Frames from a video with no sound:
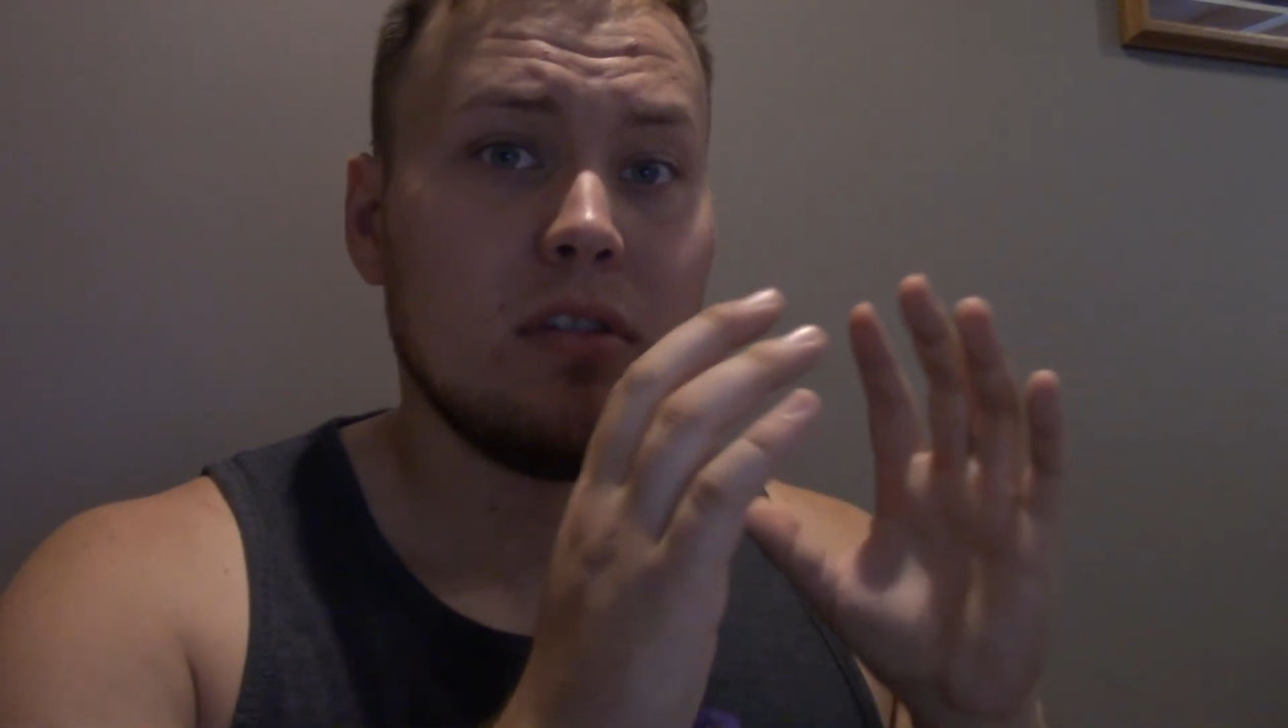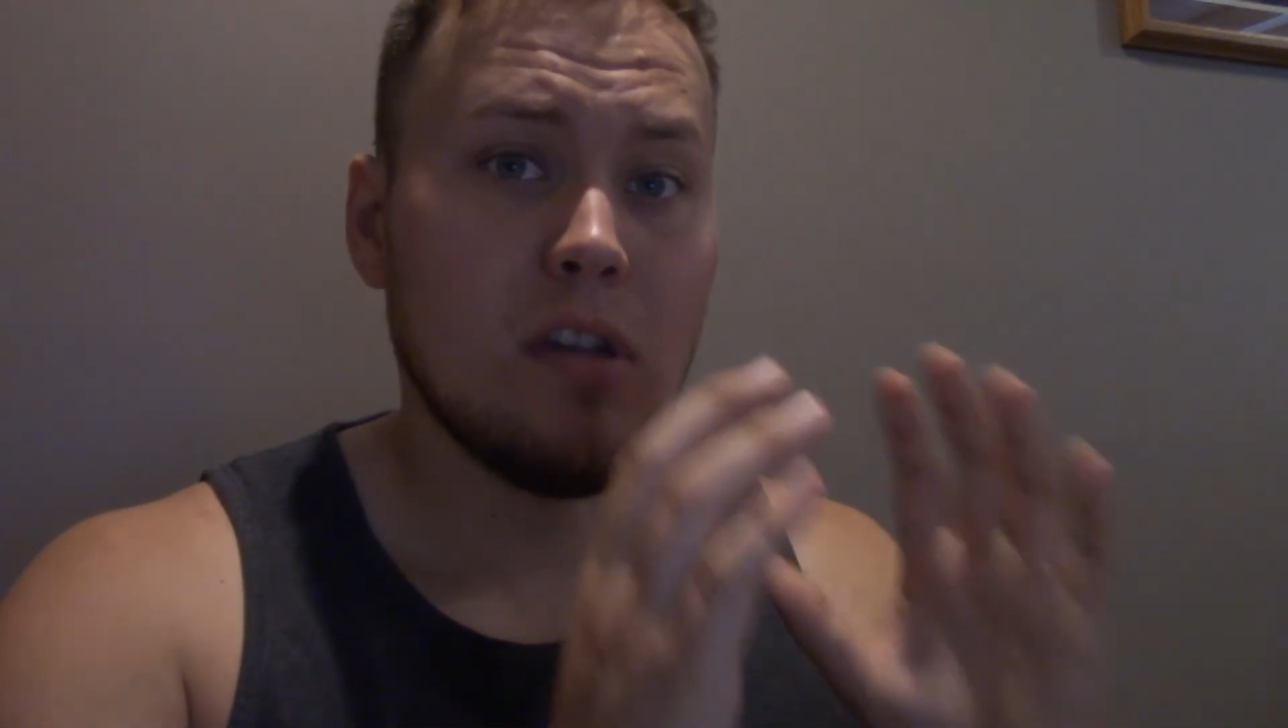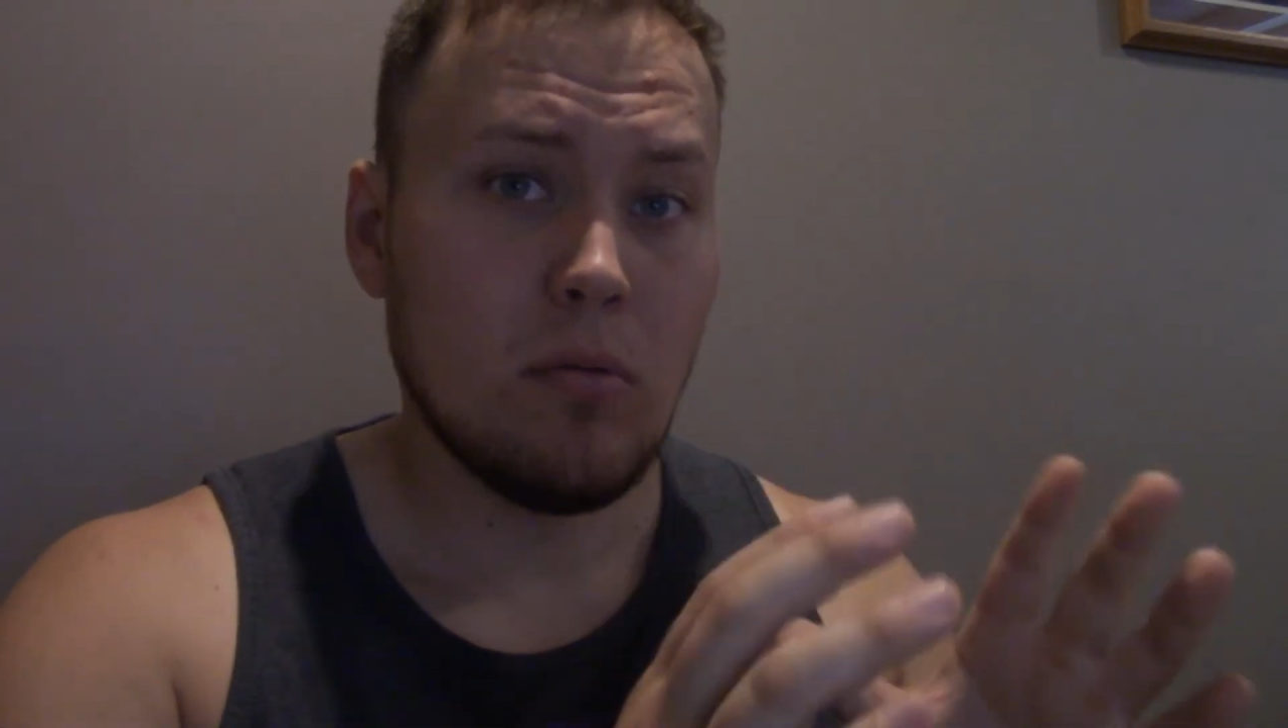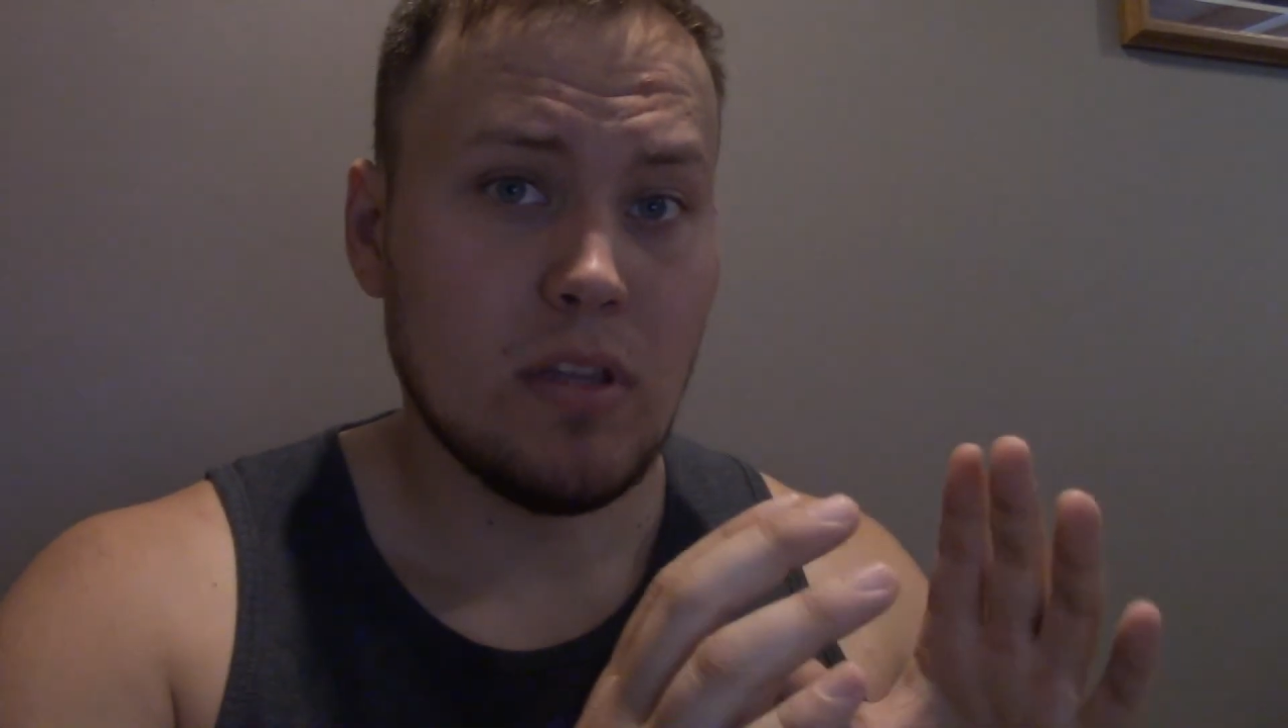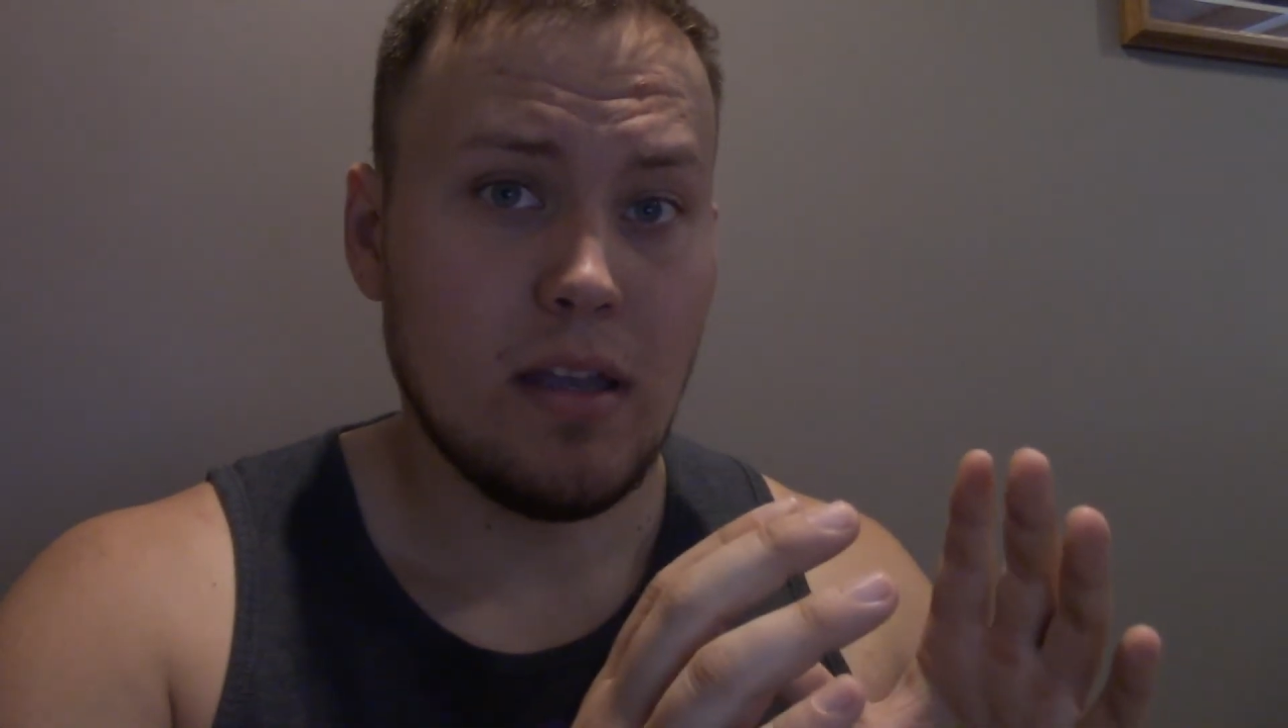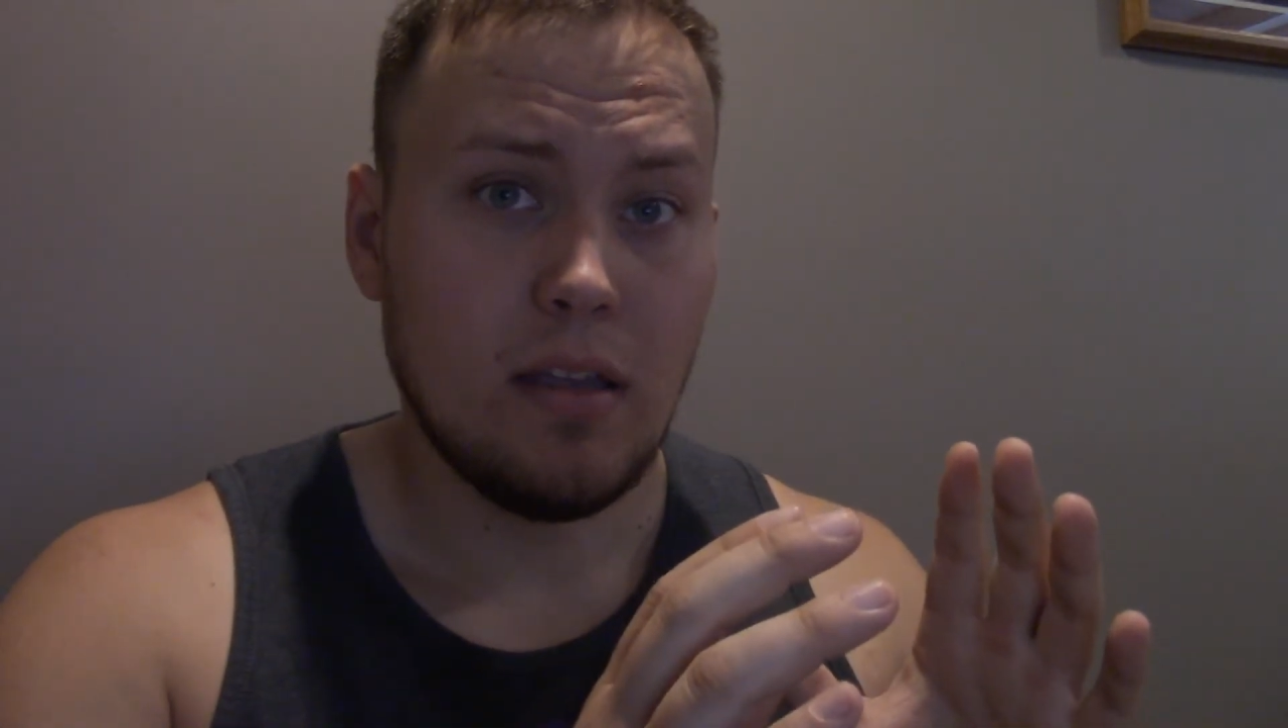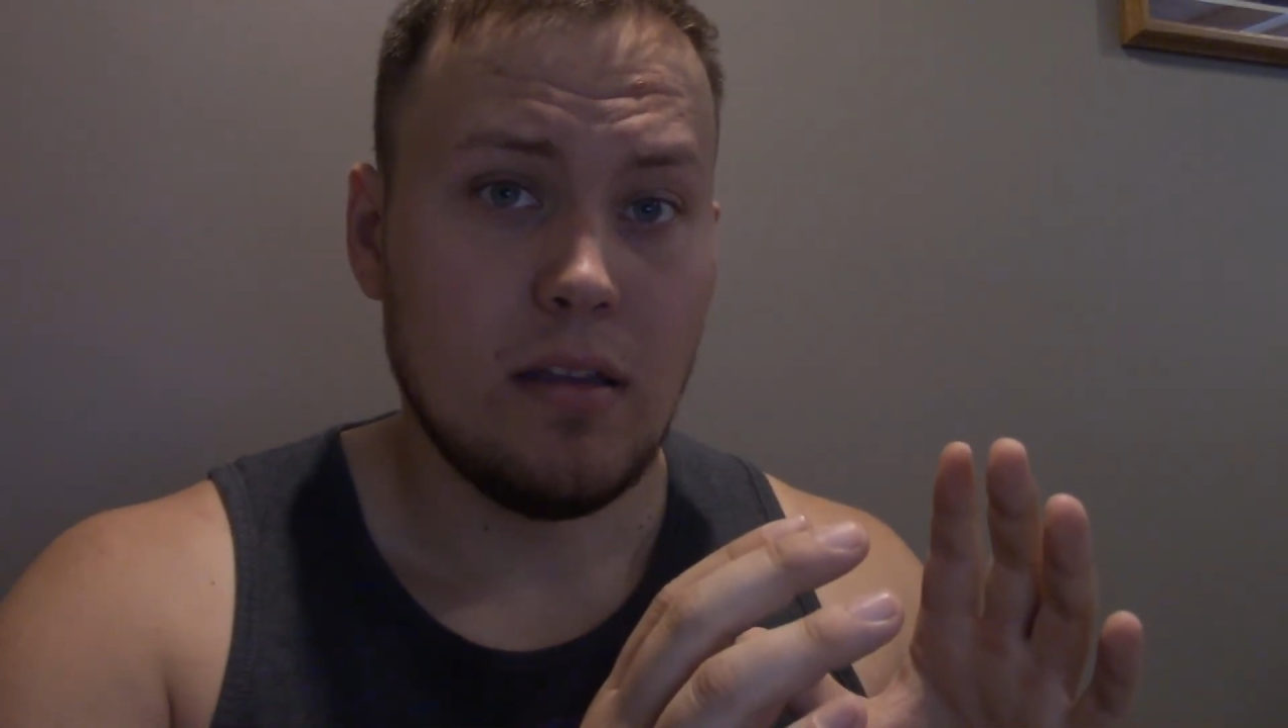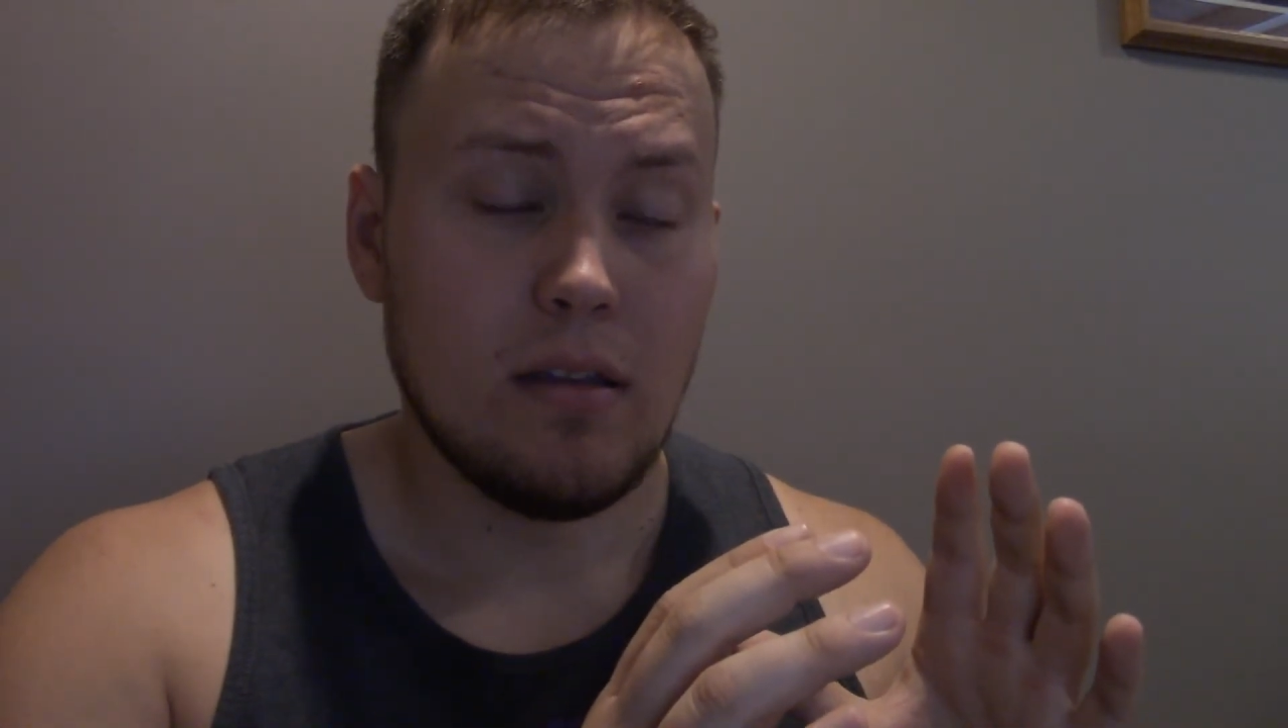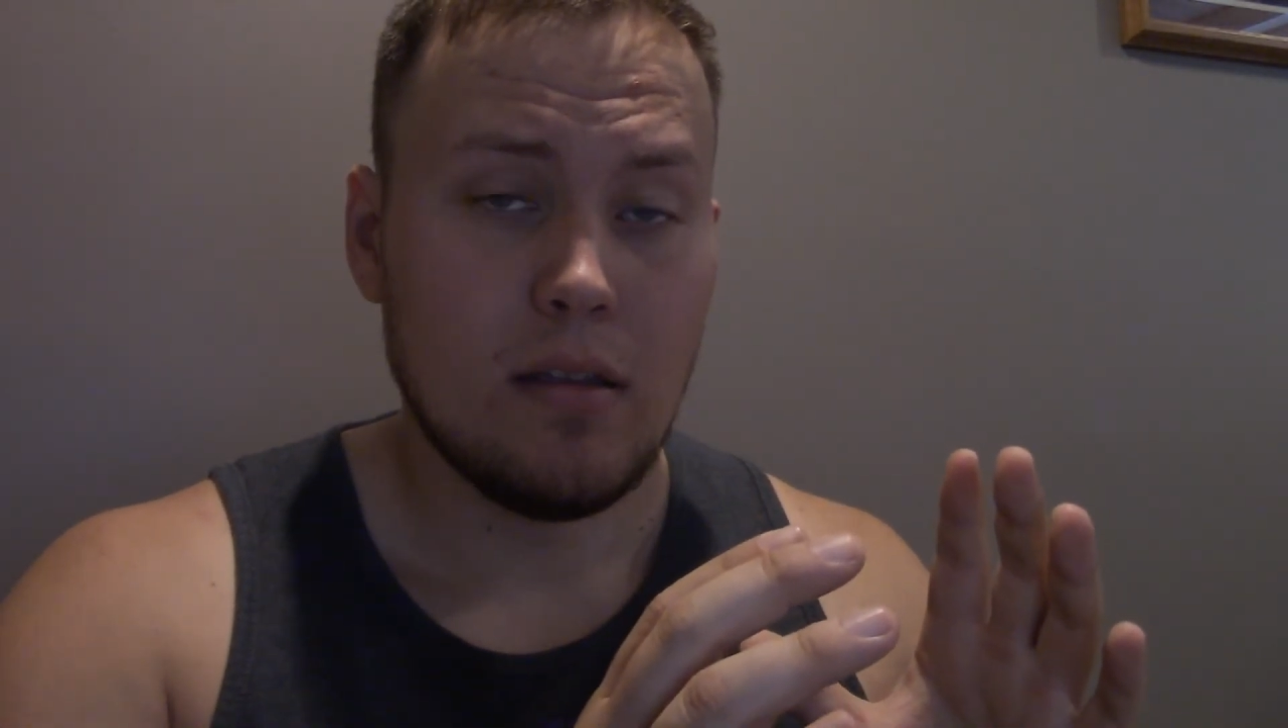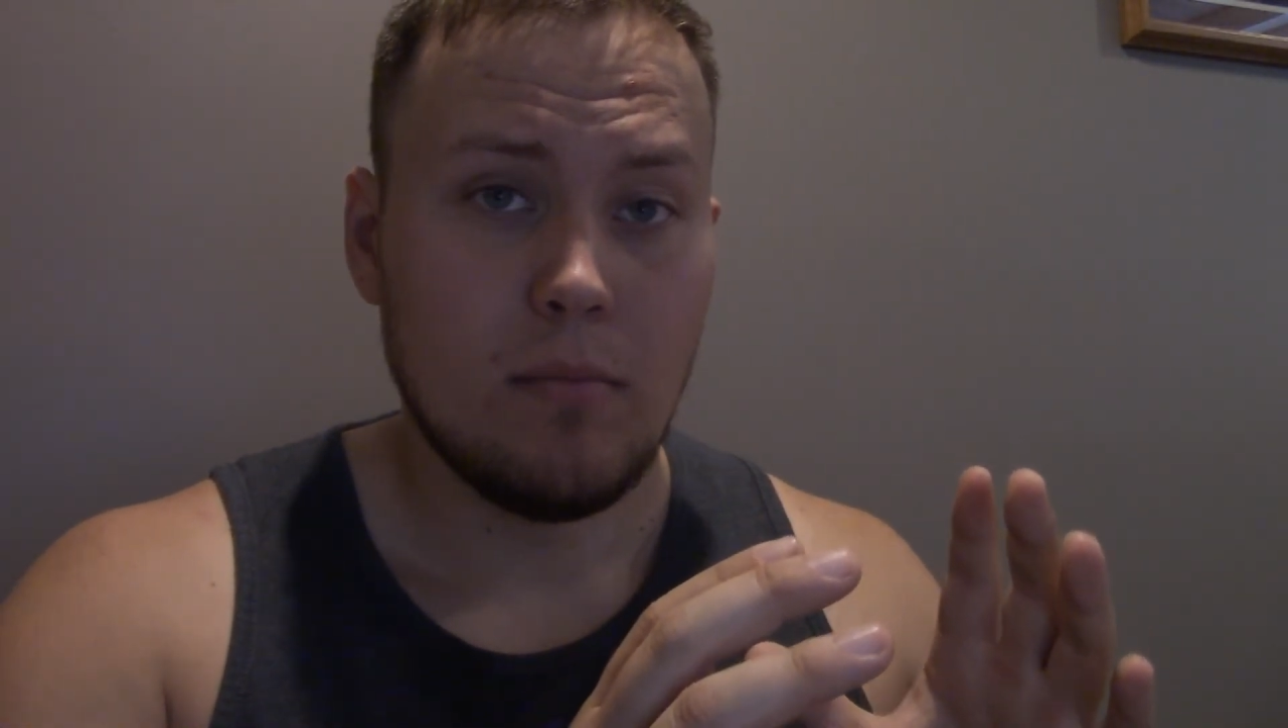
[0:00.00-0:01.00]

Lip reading: don't like it